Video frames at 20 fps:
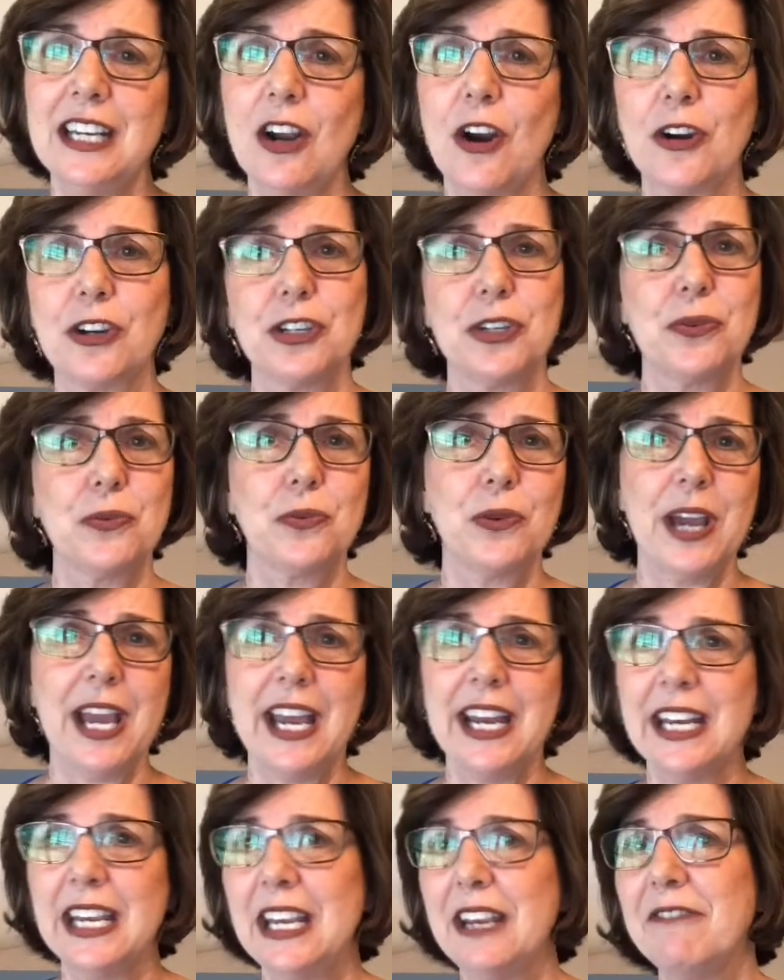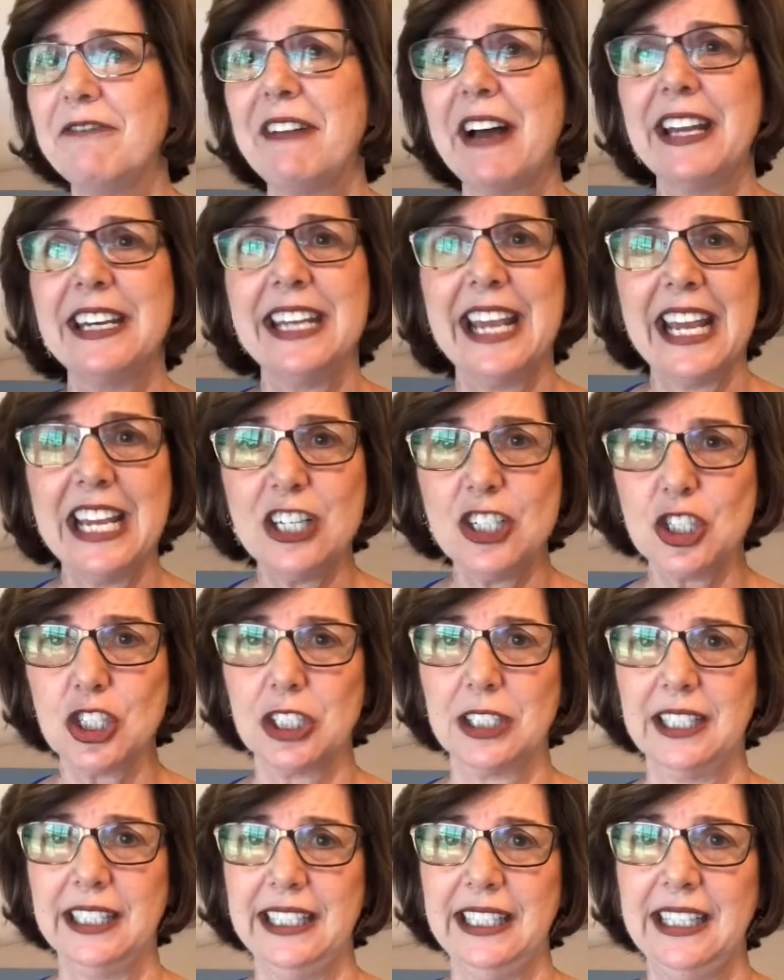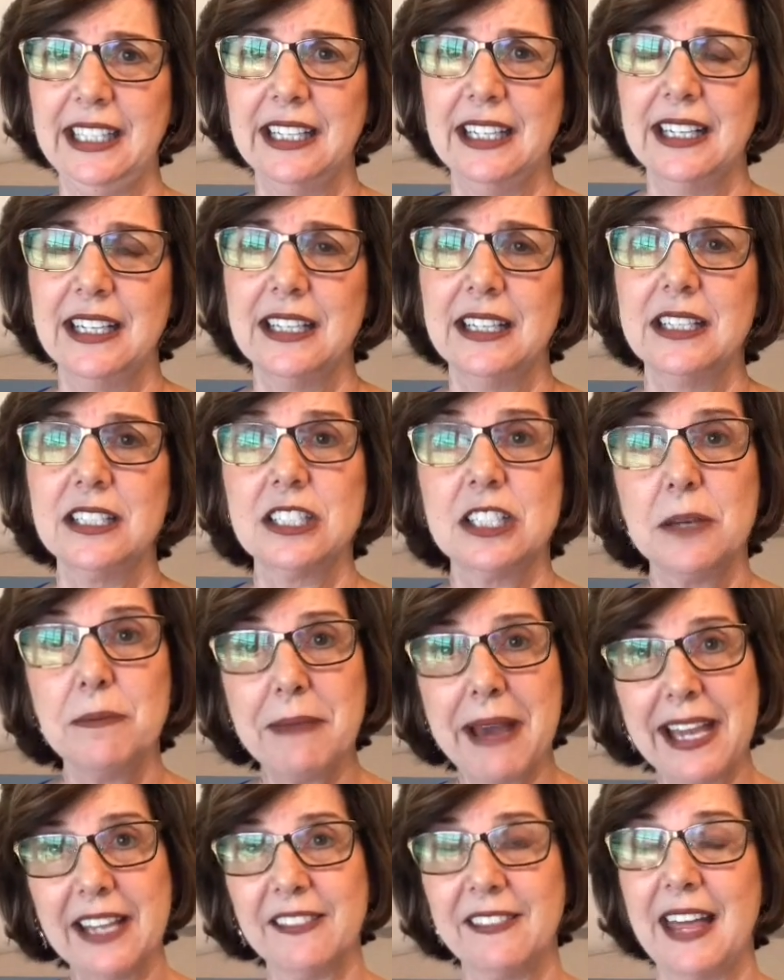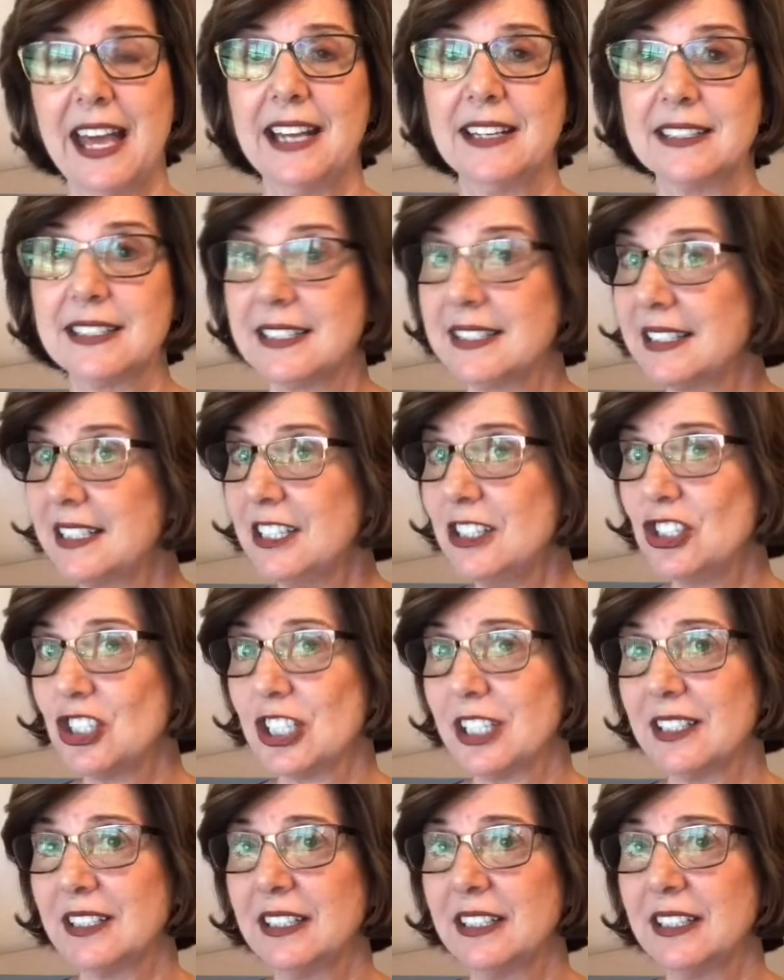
Are you ready financially to make that decision?